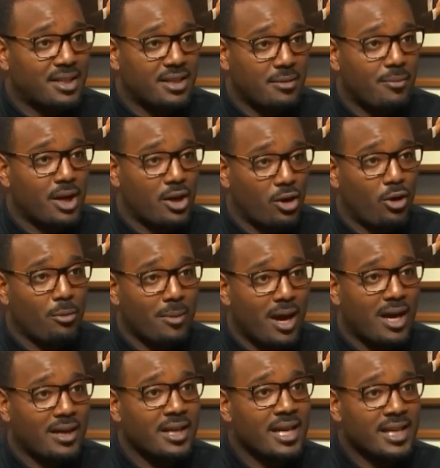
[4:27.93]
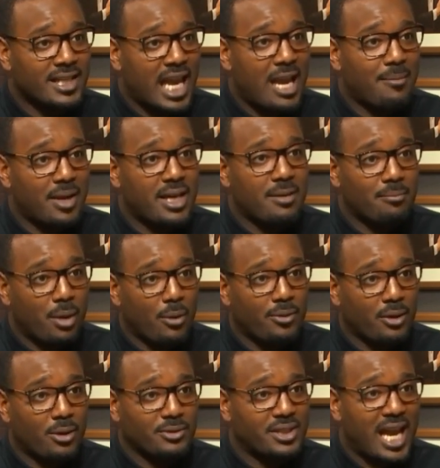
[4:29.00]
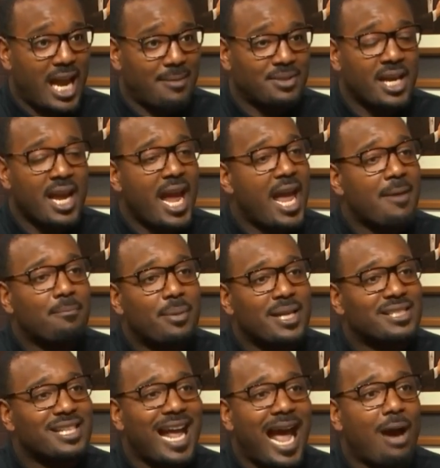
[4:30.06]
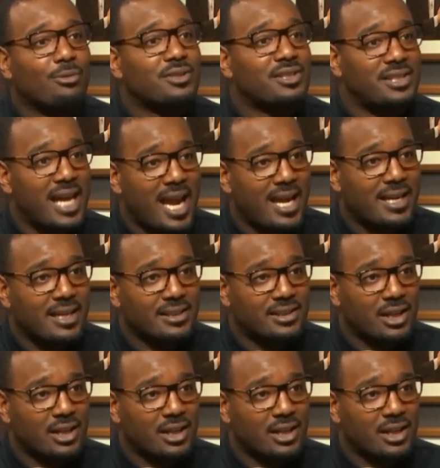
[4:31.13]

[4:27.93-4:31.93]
and Domingo German came in both of those games and pitched outstanding.